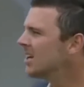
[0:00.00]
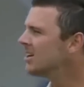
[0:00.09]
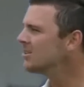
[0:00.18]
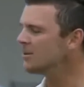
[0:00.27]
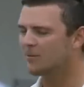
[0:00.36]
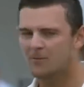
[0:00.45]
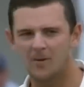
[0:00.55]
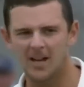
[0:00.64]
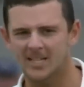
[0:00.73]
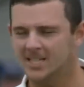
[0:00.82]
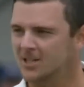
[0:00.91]
Whereas
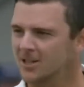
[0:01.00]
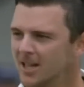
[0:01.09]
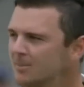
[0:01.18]
Paine's team